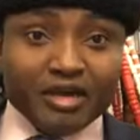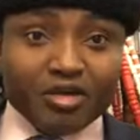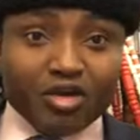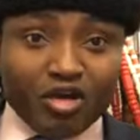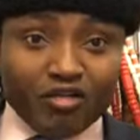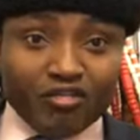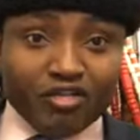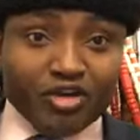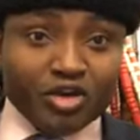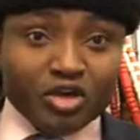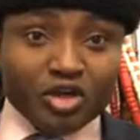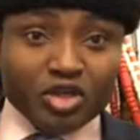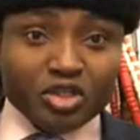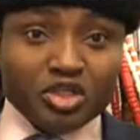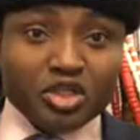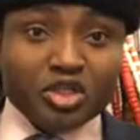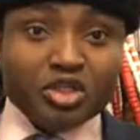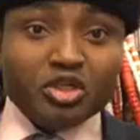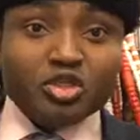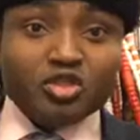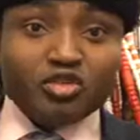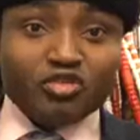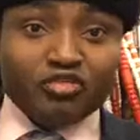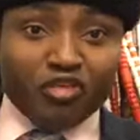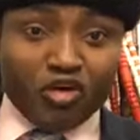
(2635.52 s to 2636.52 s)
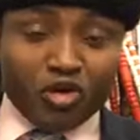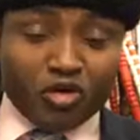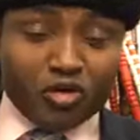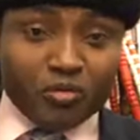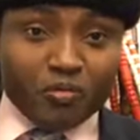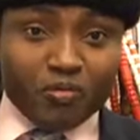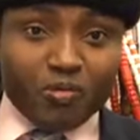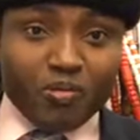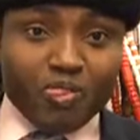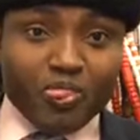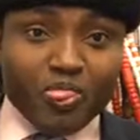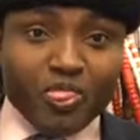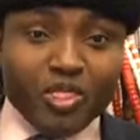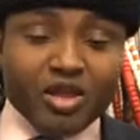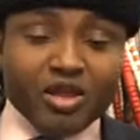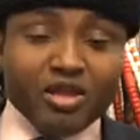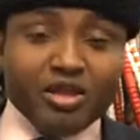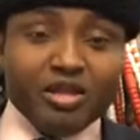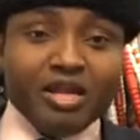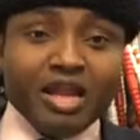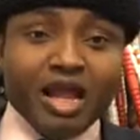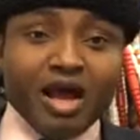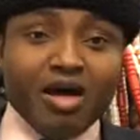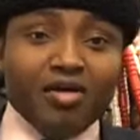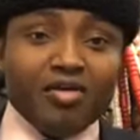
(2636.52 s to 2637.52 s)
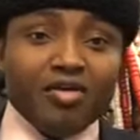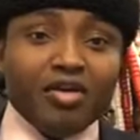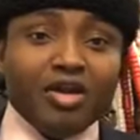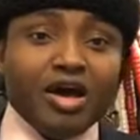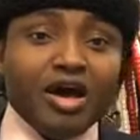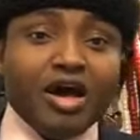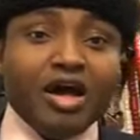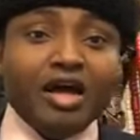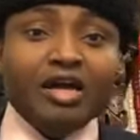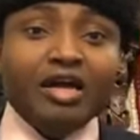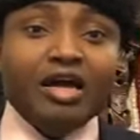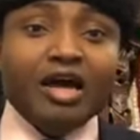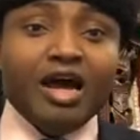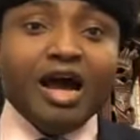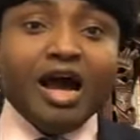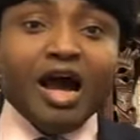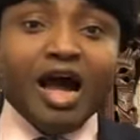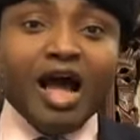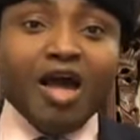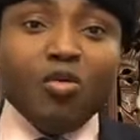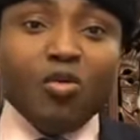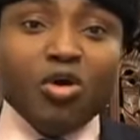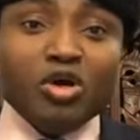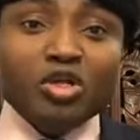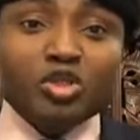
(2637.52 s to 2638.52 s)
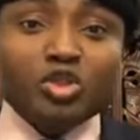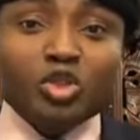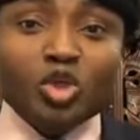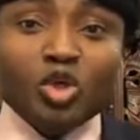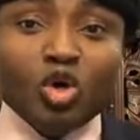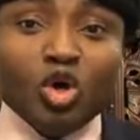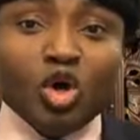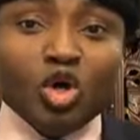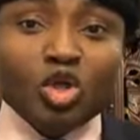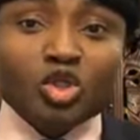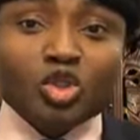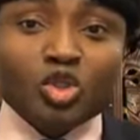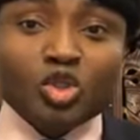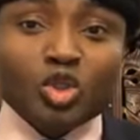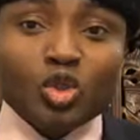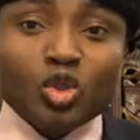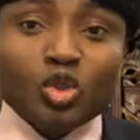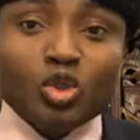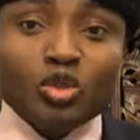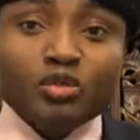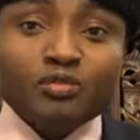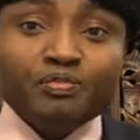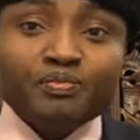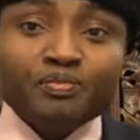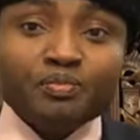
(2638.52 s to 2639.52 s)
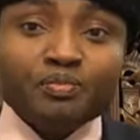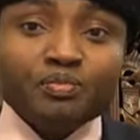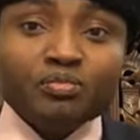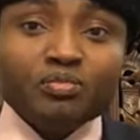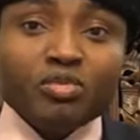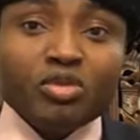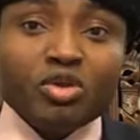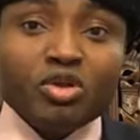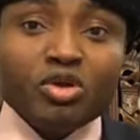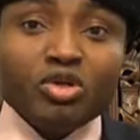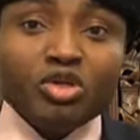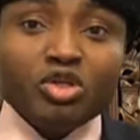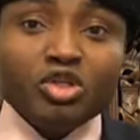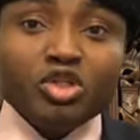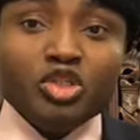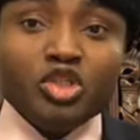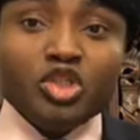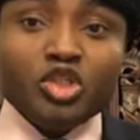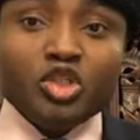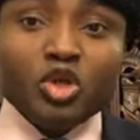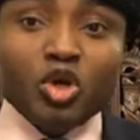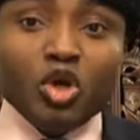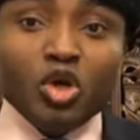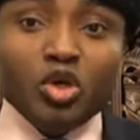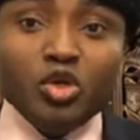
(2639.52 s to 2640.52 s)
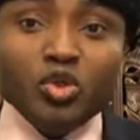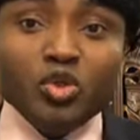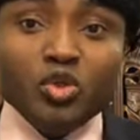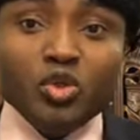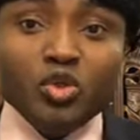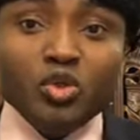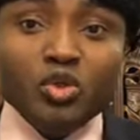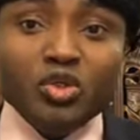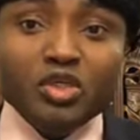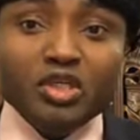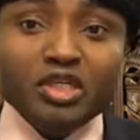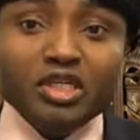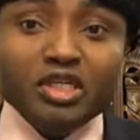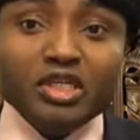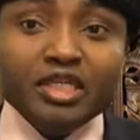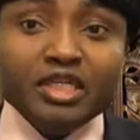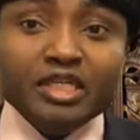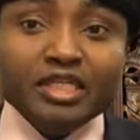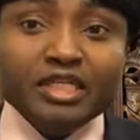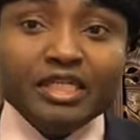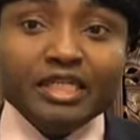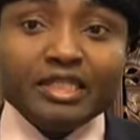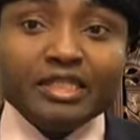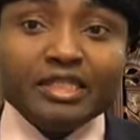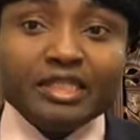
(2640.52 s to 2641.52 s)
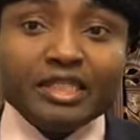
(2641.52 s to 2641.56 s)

Governor Forum. Now, I want to also show you the